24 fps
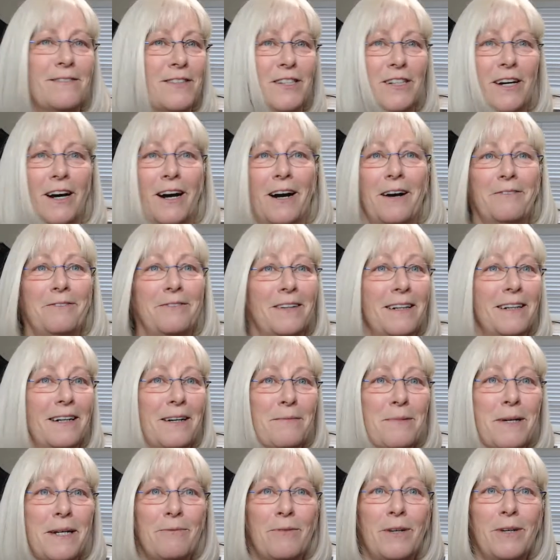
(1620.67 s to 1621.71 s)
of stuff.
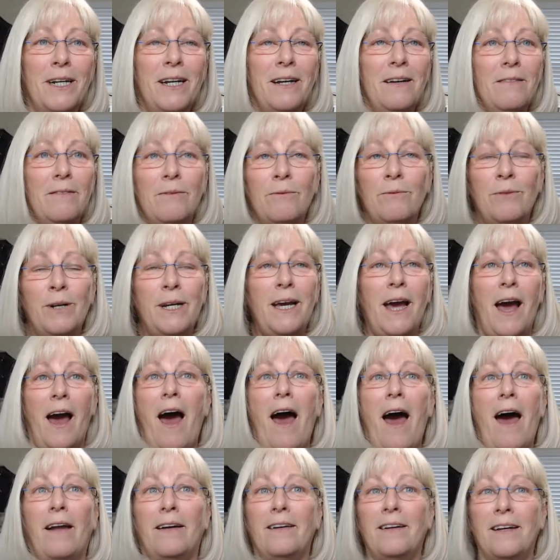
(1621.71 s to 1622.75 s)
I mean,
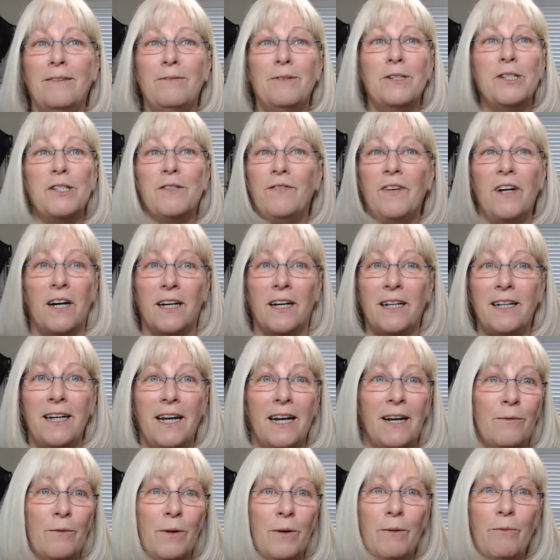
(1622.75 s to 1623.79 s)
it was fun
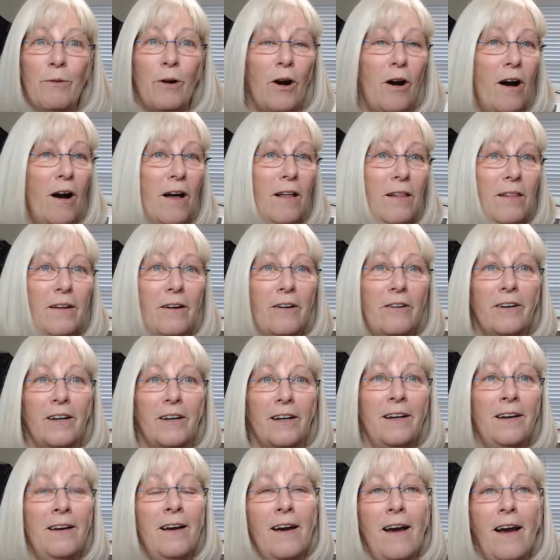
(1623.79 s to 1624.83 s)
and we were all
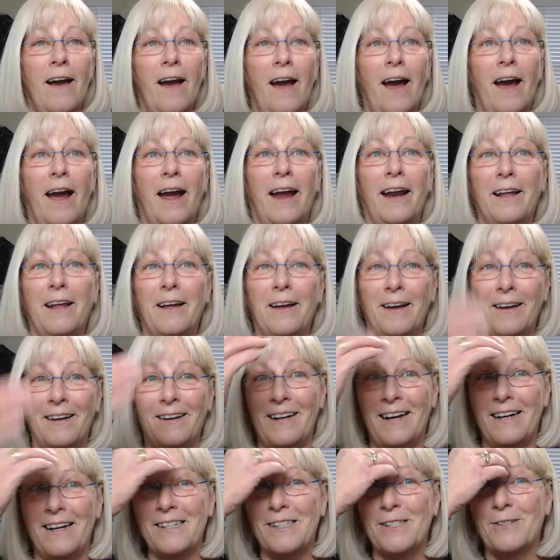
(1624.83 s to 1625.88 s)
learning. And
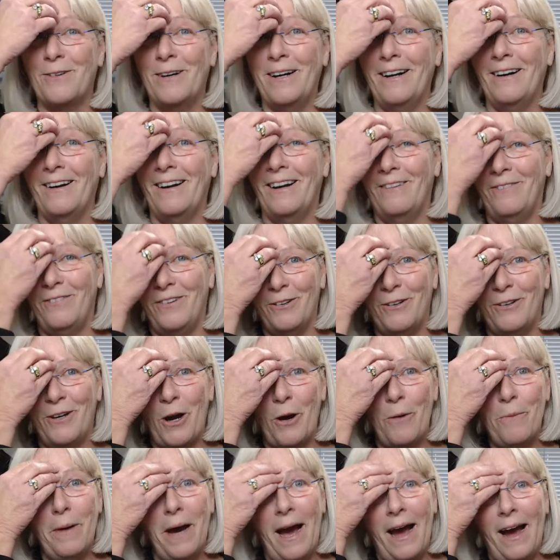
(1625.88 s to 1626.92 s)
I swear, if you
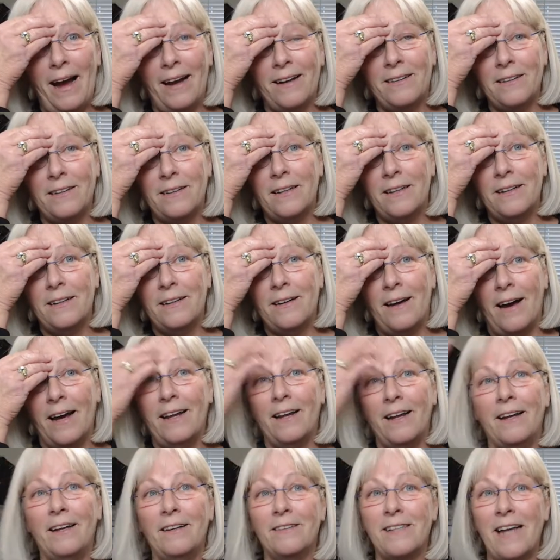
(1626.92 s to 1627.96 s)
go back,
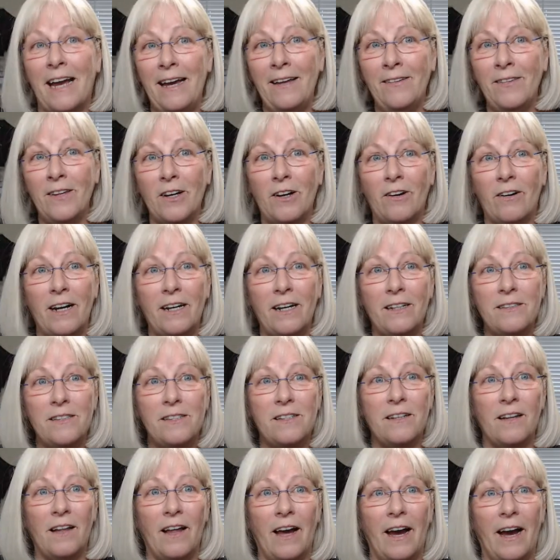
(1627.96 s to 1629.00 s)
is And the Grand
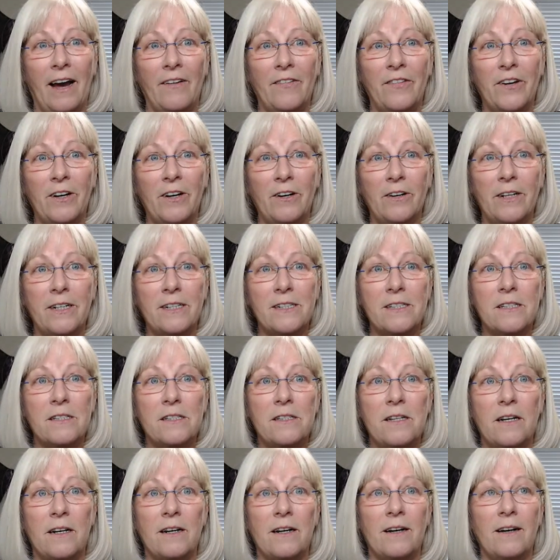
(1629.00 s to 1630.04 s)
still out there? Is
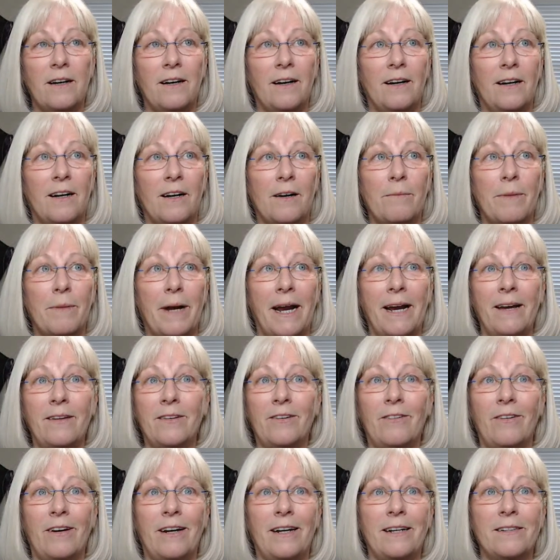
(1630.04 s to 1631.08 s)
the
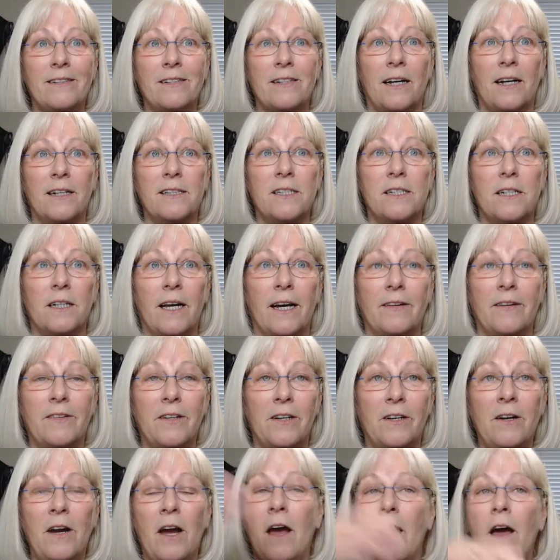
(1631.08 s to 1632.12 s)
And the Grand site still out
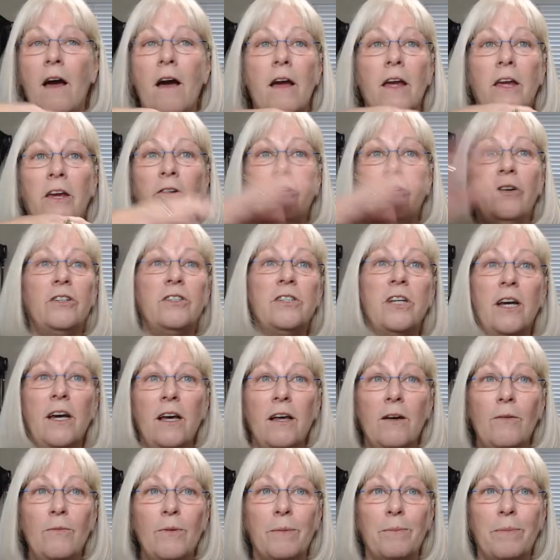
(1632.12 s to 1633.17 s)
there? You could
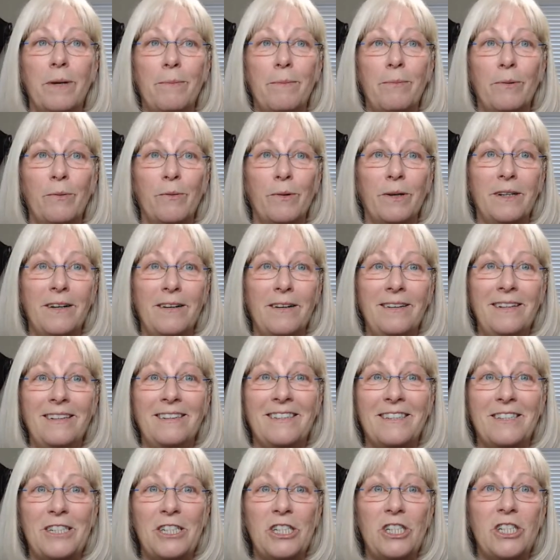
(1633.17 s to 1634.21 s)
tell when people were
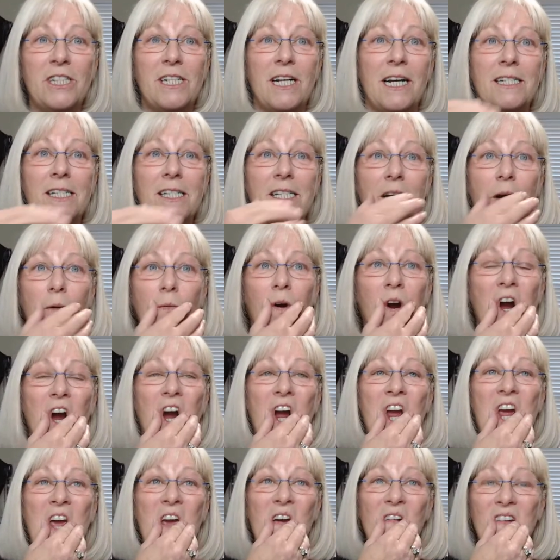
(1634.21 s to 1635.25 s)
learning to digitize, they
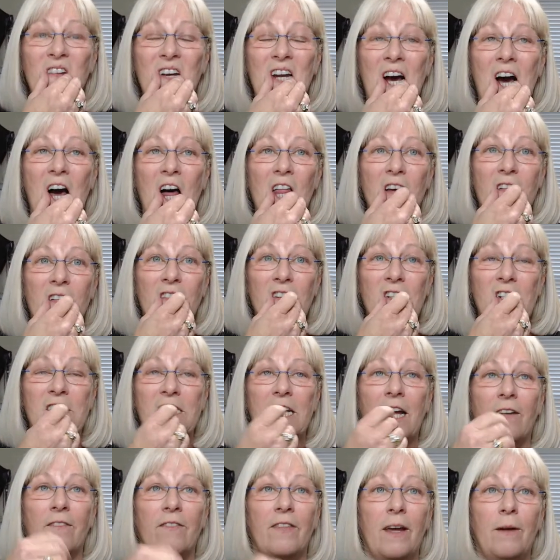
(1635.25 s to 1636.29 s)
were given all of their
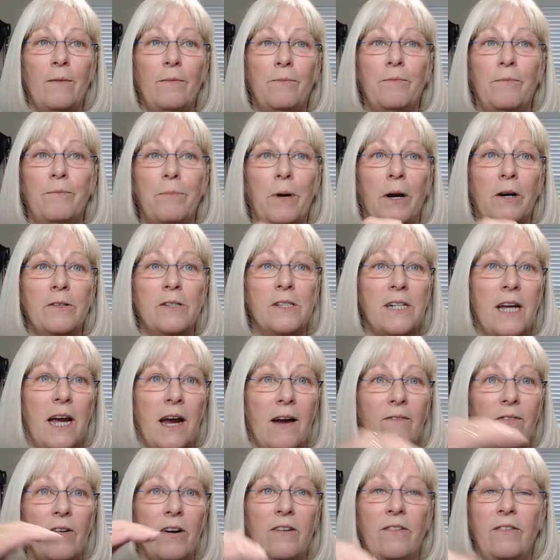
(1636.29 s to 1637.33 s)
stuff. They post
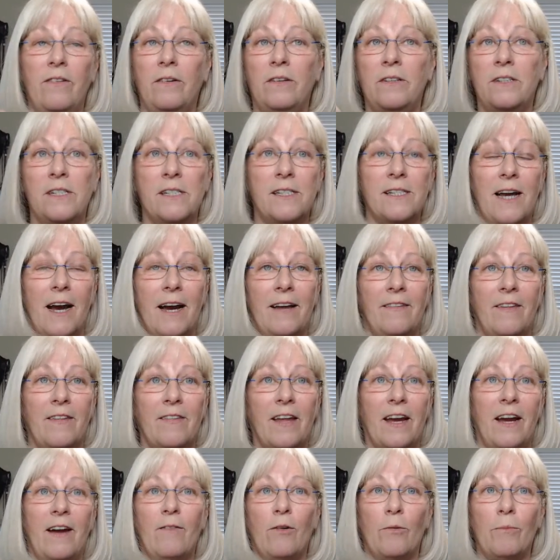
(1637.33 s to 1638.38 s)
every design
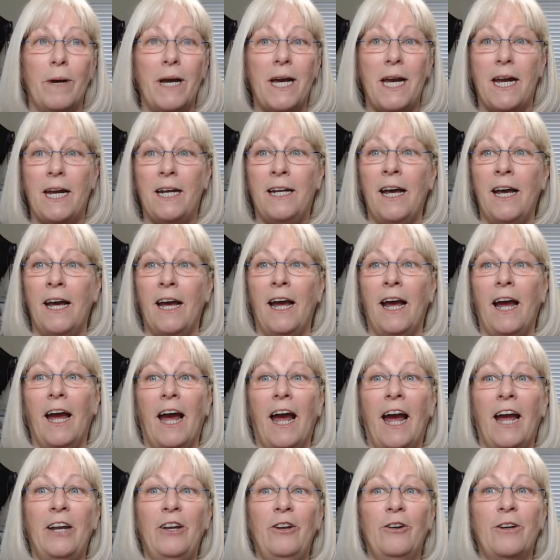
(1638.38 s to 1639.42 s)
that they ever made.
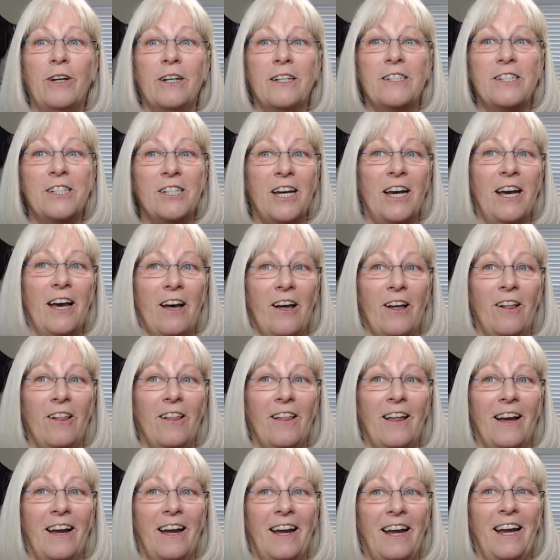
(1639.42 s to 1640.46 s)
And you can
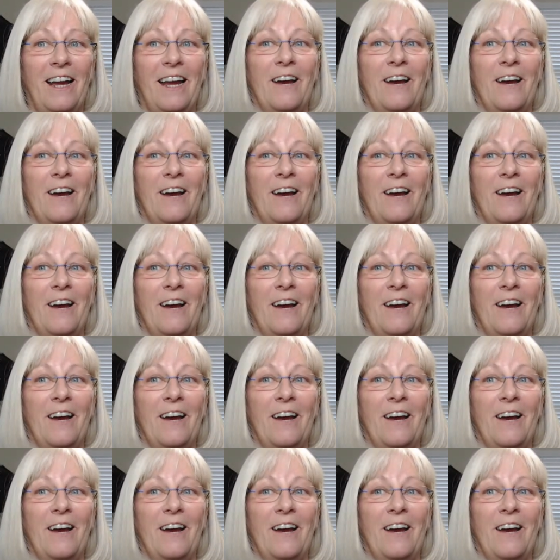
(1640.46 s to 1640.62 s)
tell